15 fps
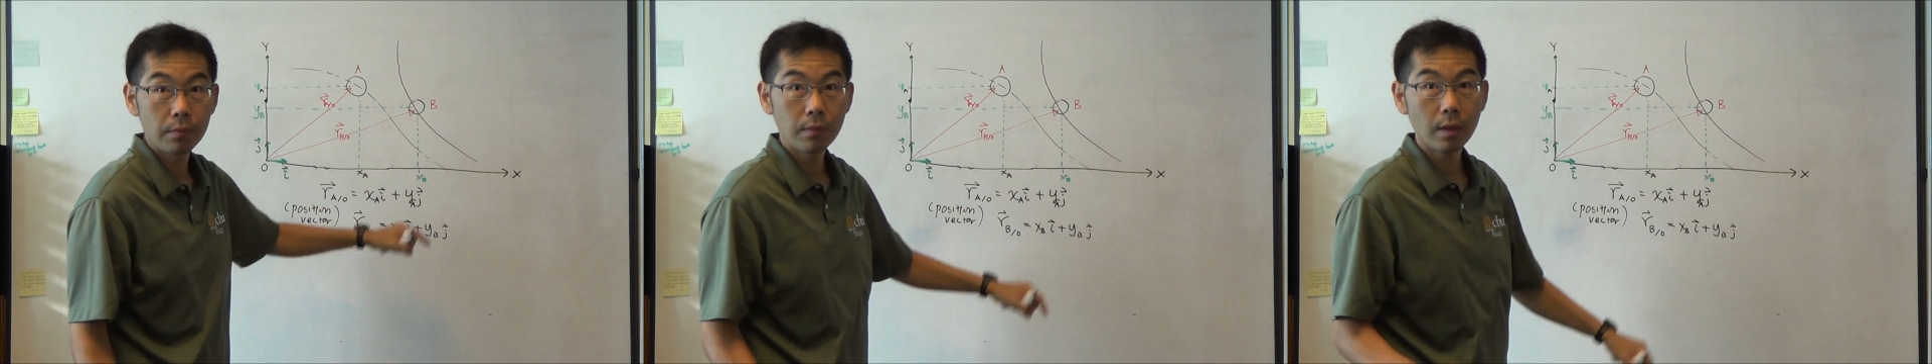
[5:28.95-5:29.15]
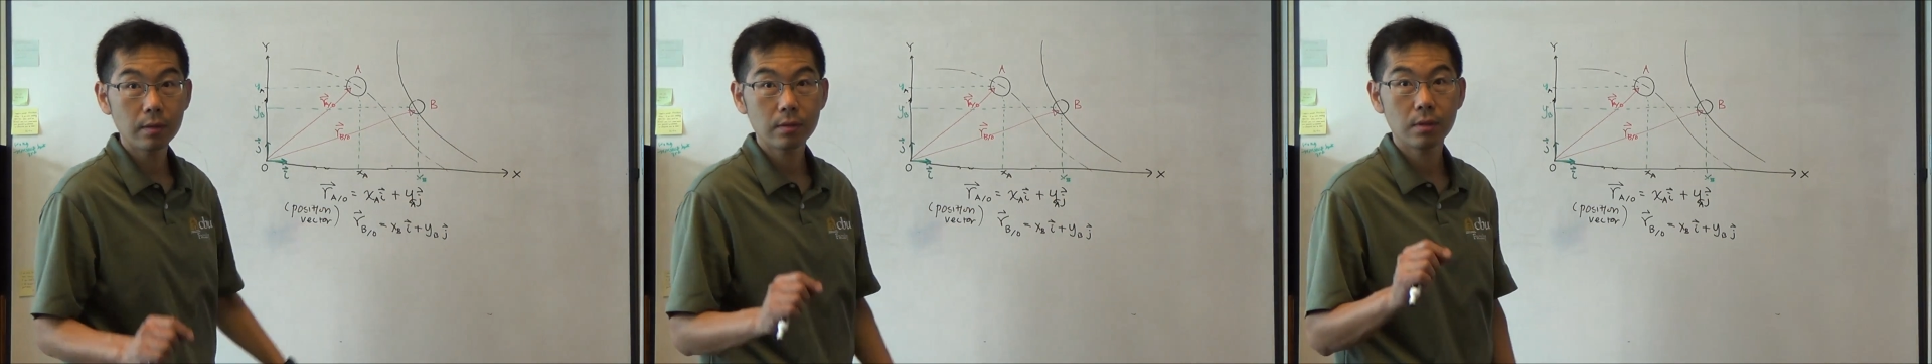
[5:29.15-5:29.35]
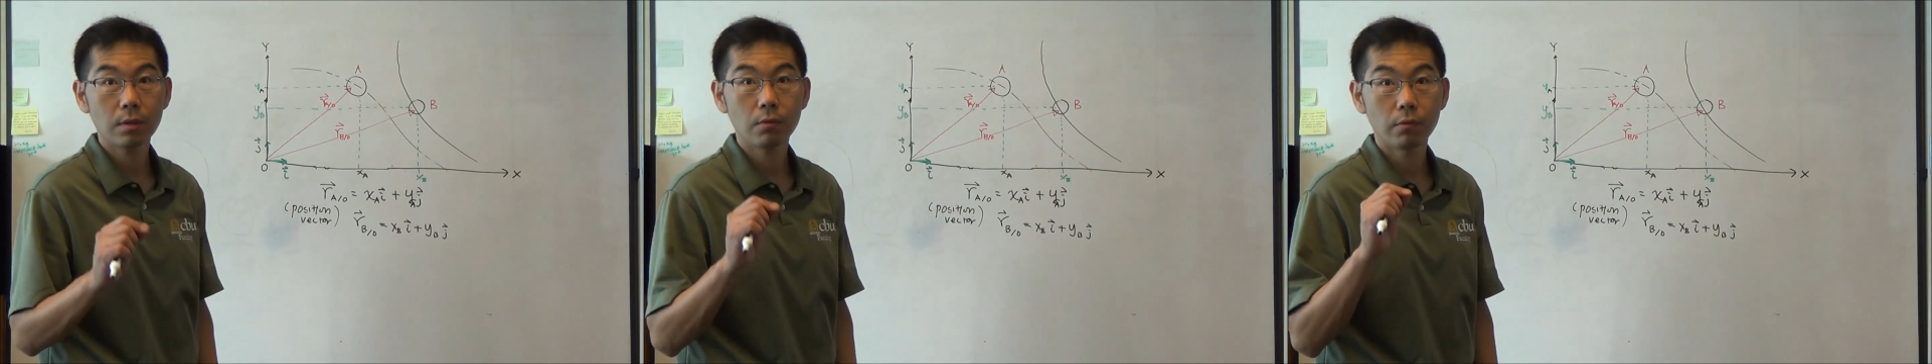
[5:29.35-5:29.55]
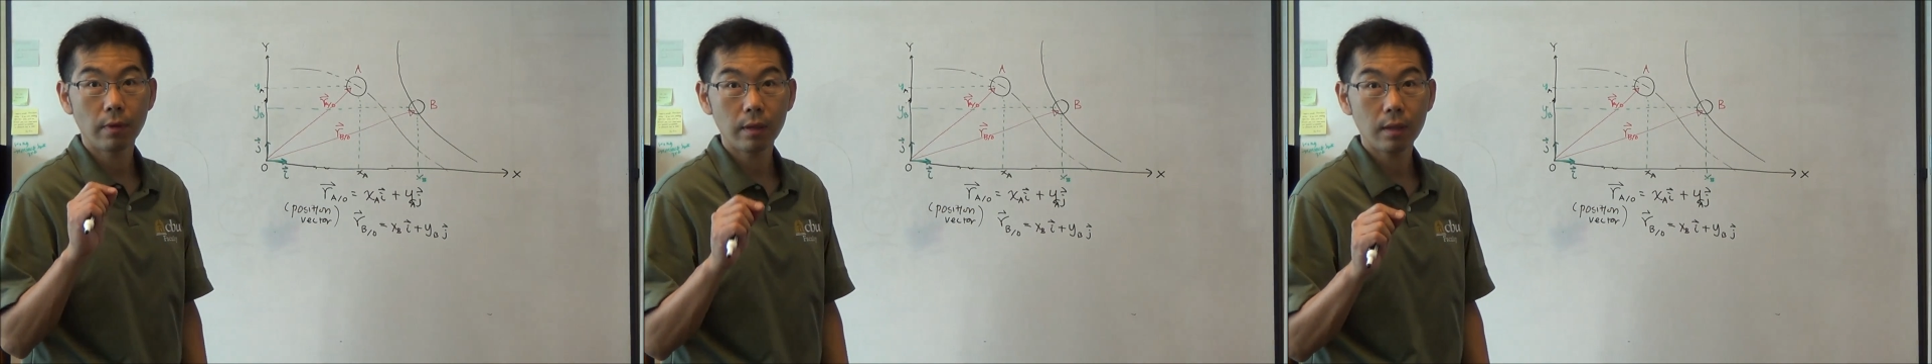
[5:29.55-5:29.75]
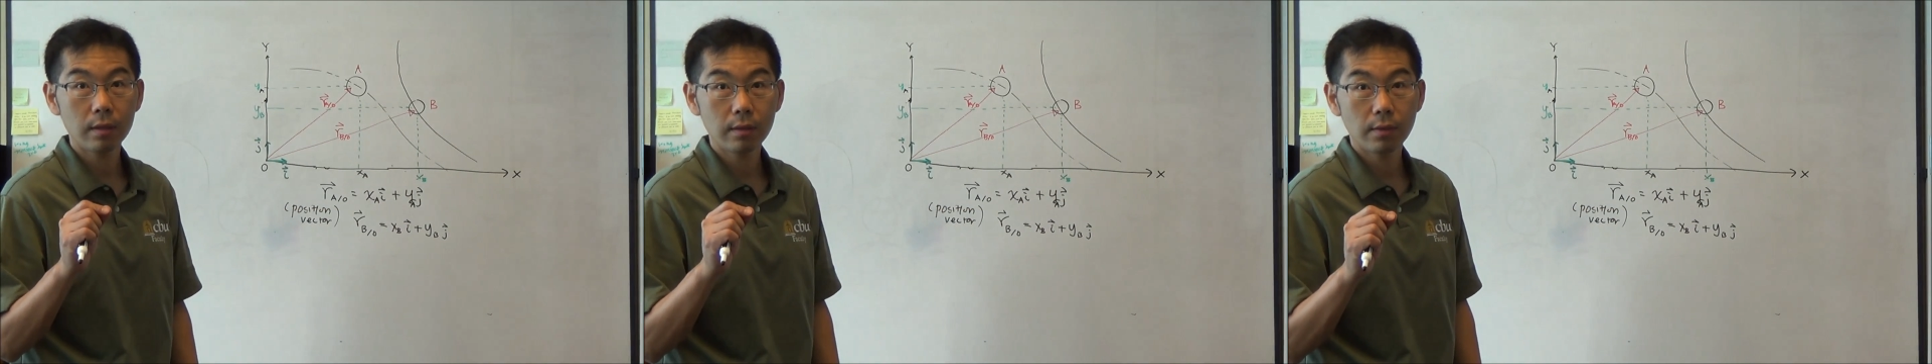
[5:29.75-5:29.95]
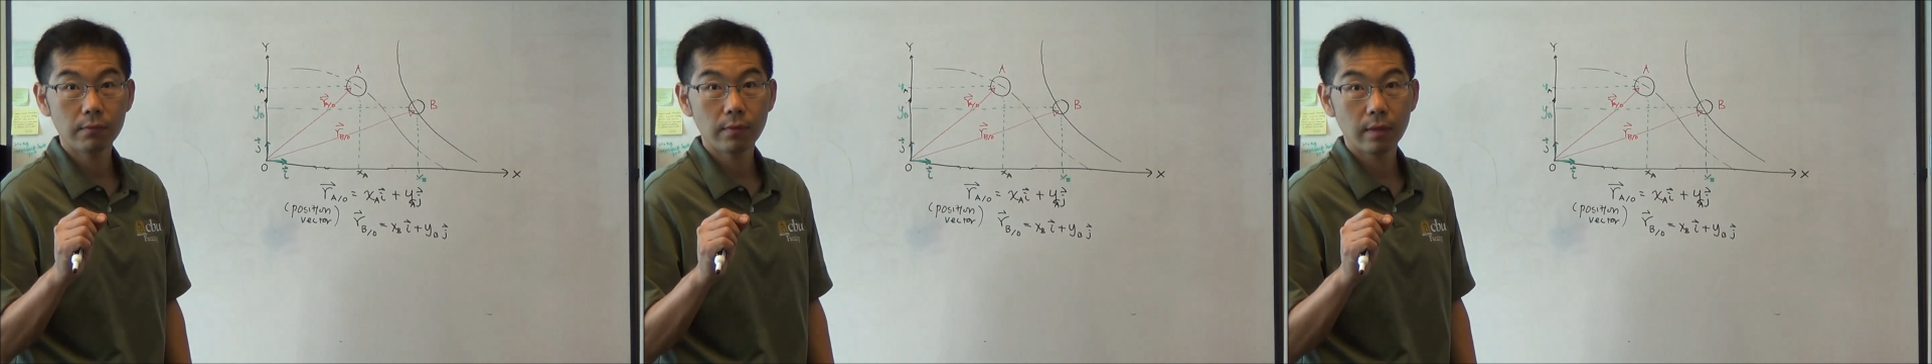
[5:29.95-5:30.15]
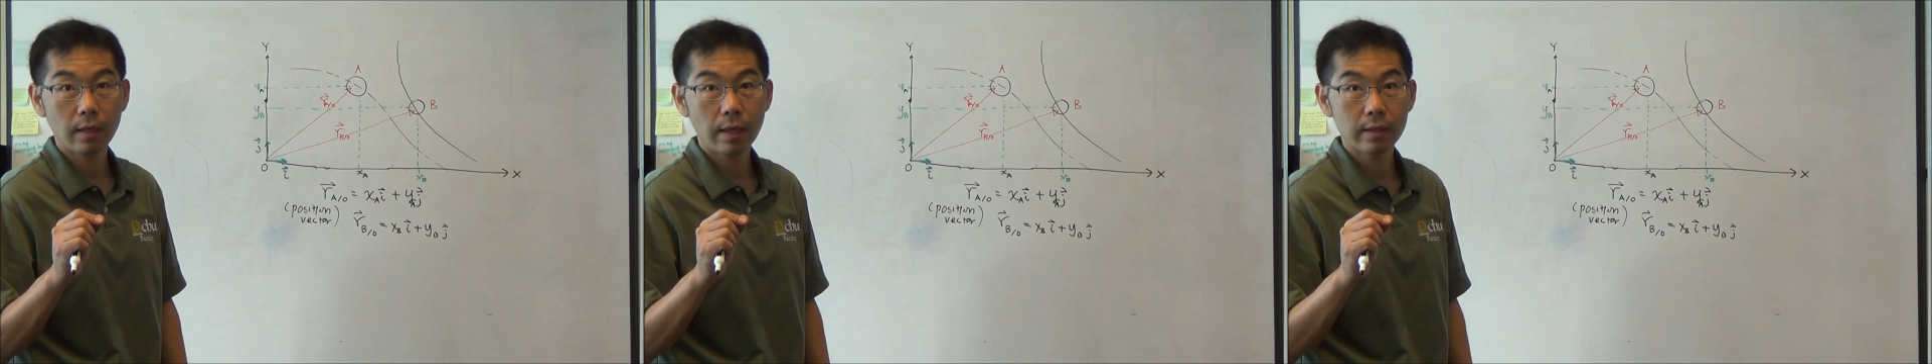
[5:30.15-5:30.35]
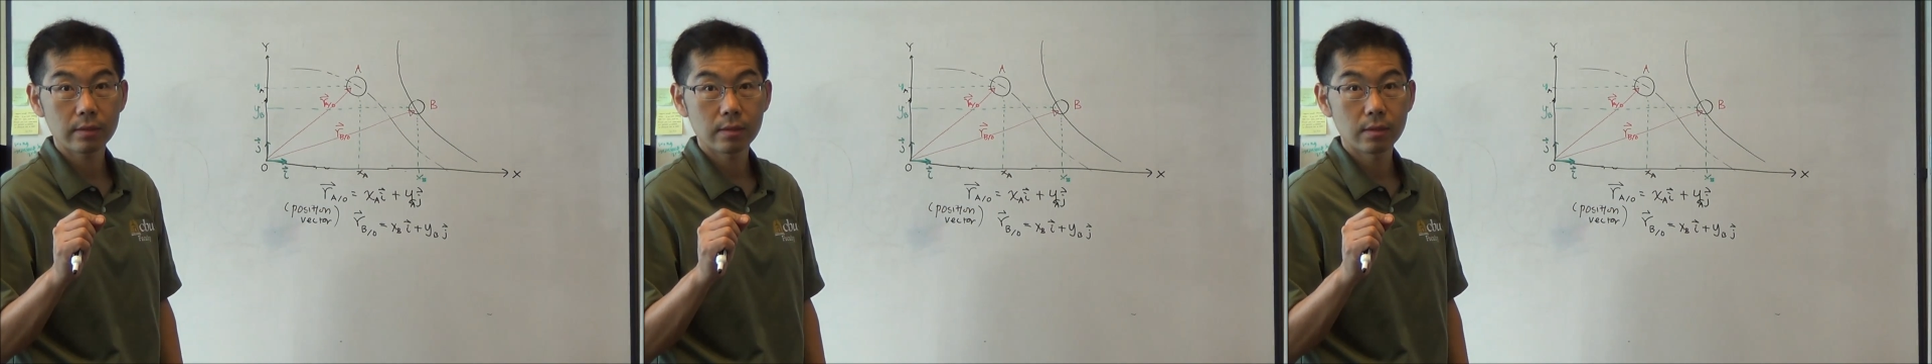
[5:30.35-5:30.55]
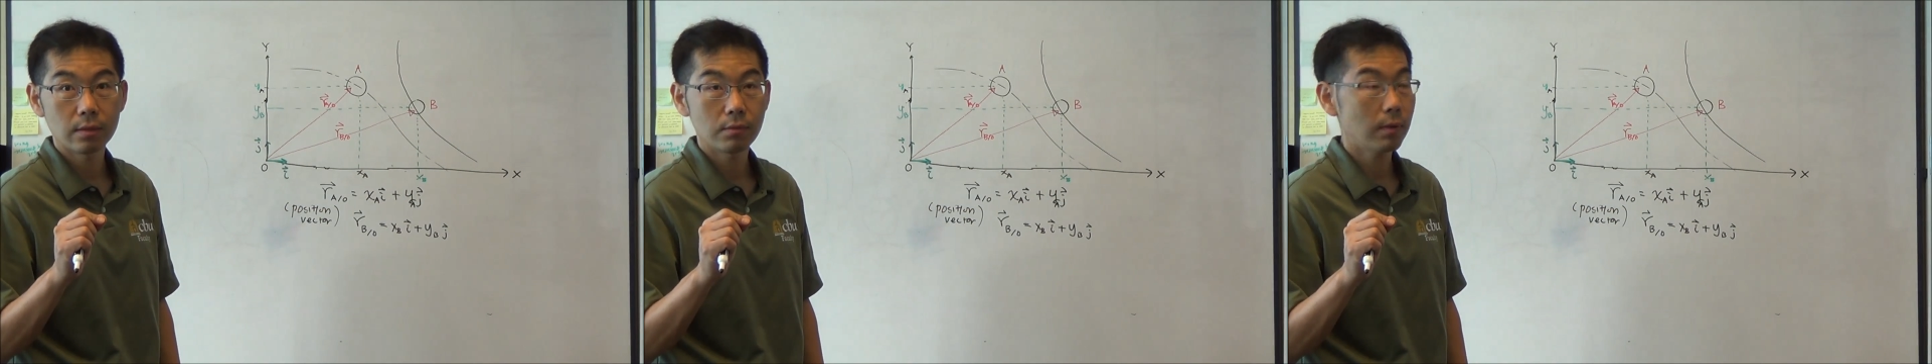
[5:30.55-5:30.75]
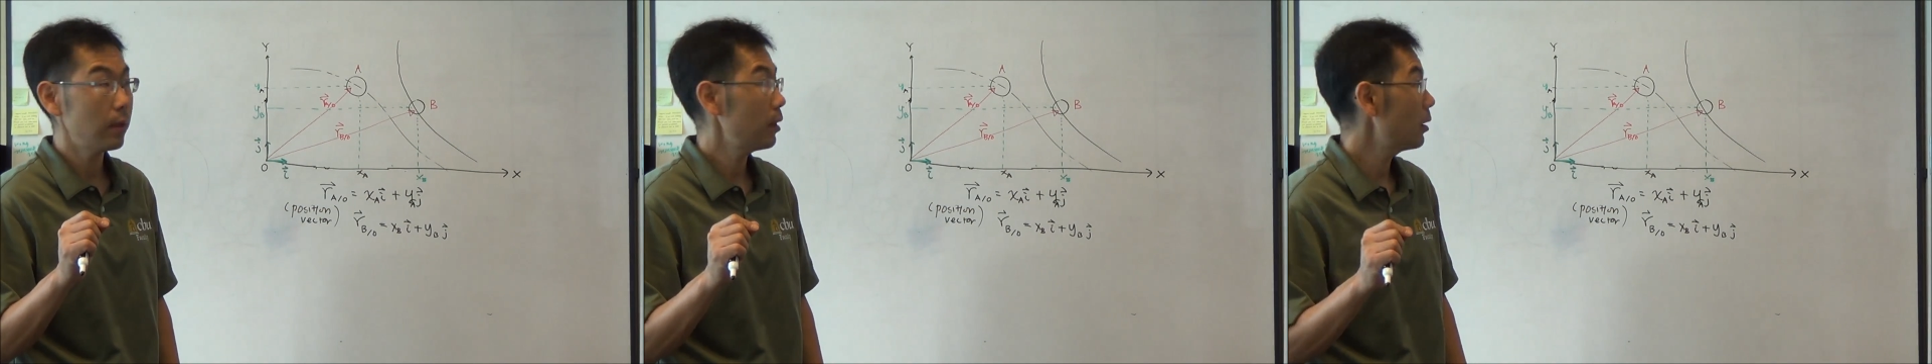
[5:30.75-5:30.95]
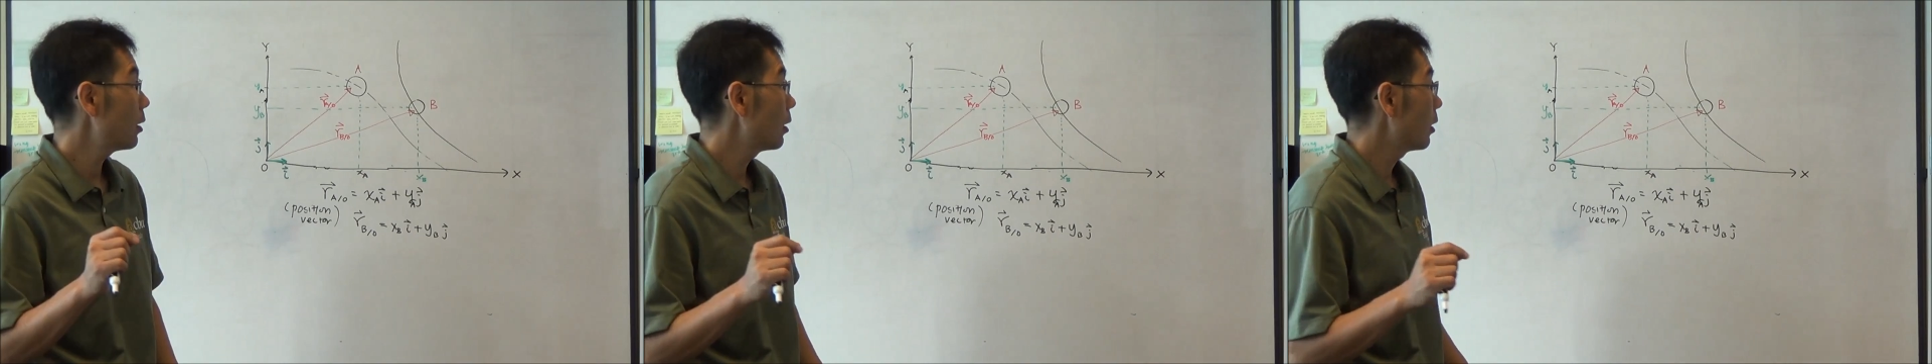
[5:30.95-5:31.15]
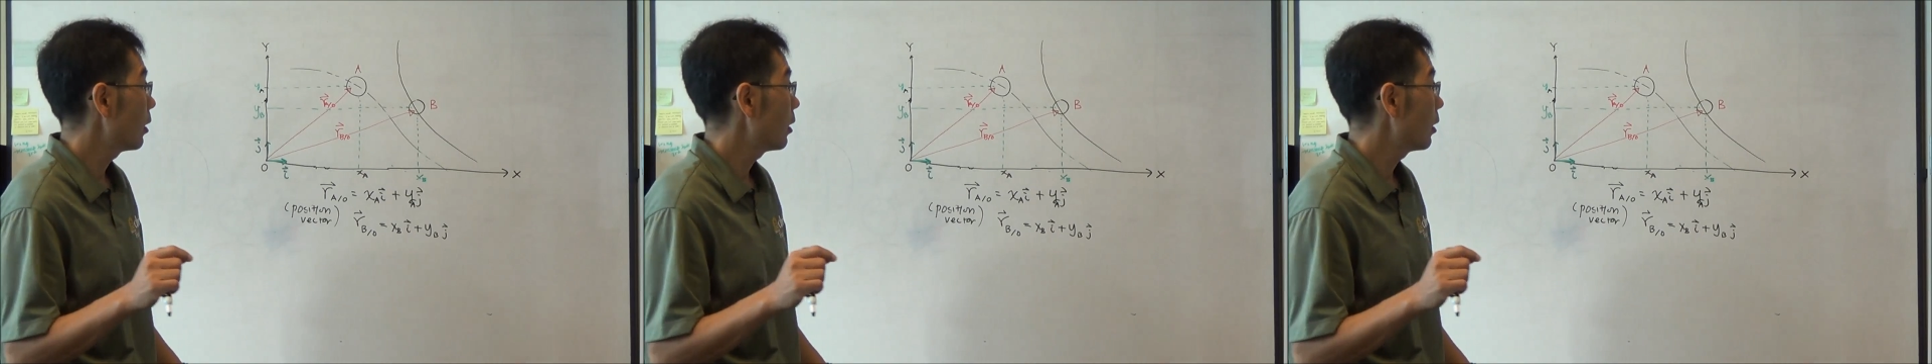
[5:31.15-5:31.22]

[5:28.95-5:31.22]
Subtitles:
That's the relative velocity, right?